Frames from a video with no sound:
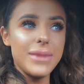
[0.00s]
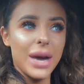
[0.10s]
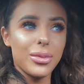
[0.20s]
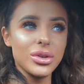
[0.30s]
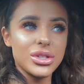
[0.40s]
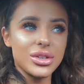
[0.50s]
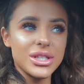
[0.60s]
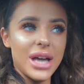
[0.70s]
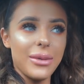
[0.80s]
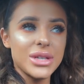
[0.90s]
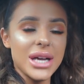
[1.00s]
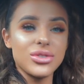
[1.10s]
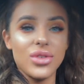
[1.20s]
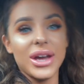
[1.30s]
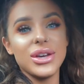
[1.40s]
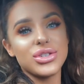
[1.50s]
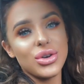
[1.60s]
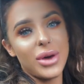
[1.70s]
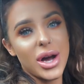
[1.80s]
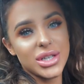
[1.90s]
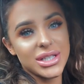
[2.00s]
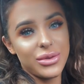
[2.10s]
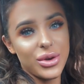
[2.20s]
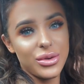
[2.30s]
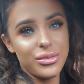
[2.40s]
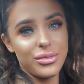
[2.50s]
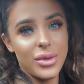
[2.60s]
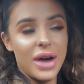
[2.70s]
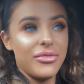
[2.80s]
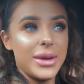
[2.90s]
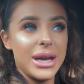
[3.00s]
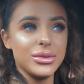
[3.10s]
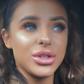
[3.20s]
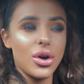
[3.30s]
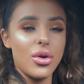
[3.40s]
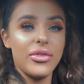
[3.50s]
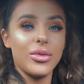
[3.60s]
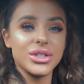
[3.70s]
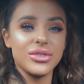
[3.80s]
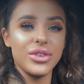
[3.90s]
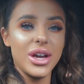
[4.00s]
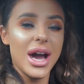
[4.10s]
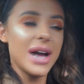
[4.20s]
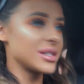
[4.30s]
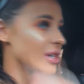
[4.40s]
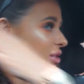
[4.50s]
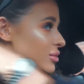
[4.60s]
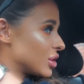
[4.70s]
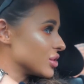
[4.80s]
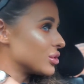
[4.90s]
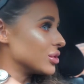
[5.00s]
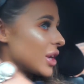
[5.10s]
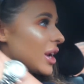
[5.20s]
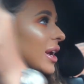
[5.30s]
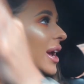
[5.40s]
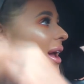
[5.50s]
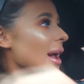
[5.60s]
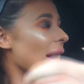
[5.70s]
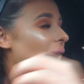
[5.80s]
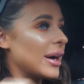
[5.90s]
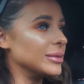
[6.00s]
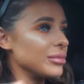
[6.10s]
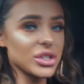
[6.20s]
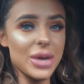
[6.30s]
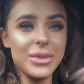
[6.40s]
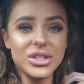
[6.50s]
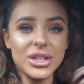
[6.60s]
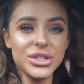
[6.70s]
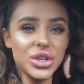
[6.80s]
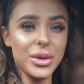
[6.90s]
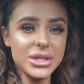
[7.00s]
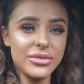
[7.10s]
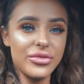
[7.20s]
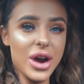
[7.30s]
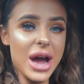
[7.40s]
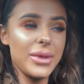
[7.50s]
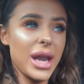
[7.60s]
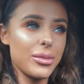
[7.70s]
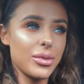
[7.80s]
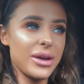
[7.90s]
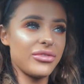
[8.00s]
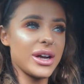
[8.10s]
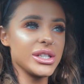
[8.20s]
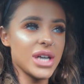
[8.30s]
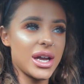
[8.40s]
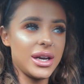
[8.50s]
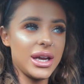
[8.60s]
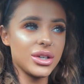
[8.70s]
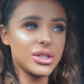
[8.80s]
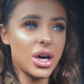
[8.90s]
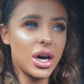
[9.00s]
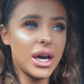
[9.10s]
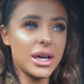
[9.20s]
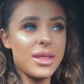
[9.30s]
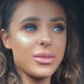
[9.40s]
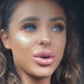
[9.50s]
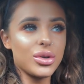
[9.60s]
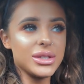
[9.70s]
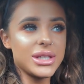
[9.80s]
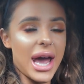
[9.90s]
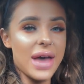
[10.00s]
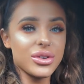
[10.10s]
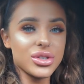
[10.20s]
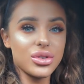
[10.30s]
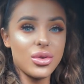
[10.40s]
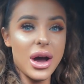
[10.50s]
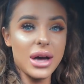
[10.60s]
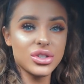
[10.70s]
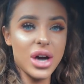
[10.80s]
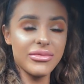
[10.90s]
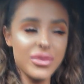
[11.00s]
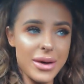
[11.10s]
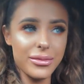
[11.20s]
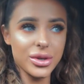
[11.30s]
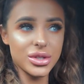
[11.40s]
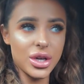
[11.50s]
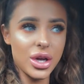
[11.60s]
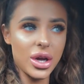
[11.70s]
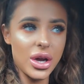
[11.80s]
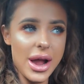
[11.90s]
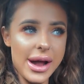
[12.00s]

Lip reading: Makeup Pro Store Snapchat. So thank you so much, because I wouldn't have been able to go if it wasn't for you guys, because it was all sold out. So I'm literally so buzzing for it. I'm meeting up with my friend Shannon here in town, and then we're going together. So I'll try and remember to